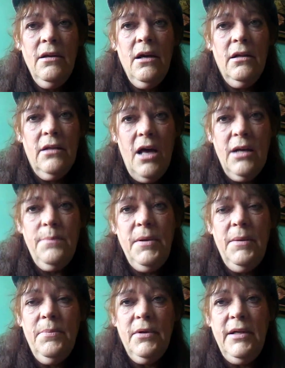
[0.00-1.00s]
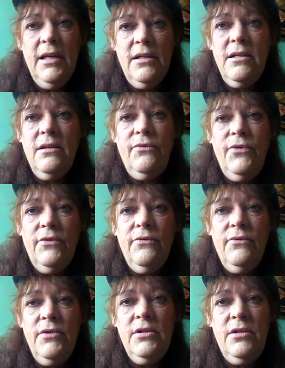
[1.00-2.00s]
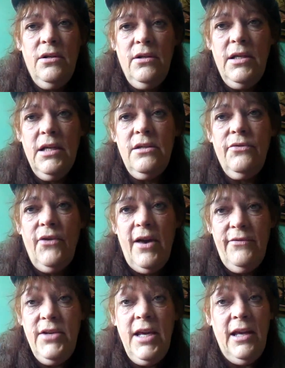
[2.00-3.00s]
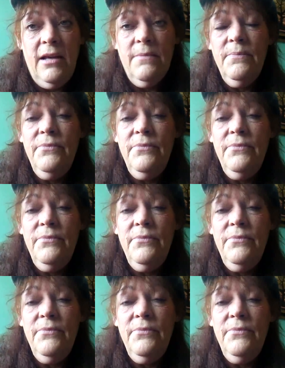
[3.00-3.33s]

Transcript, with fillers: a lot of people get to the fifth to get to five D.